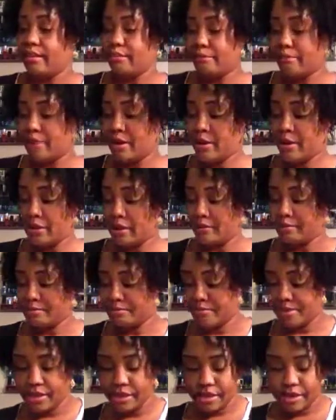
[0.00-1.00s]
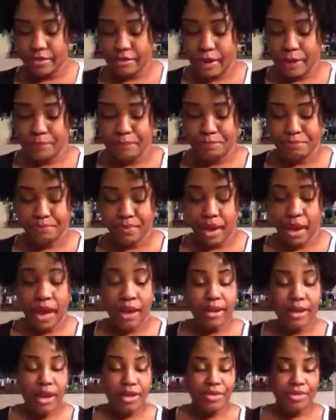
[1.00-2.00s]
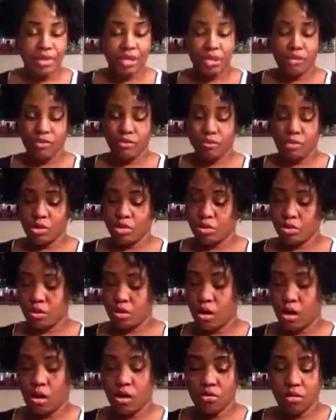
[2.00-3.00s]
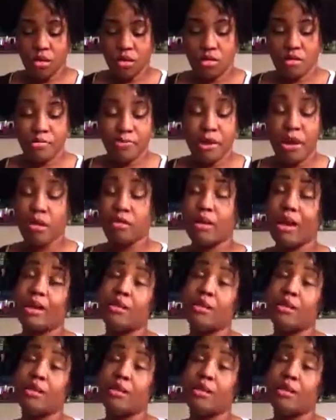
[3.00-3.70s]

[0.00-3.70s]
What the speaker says: But I wasn't. But anyway, I got this from a store called Earthbound.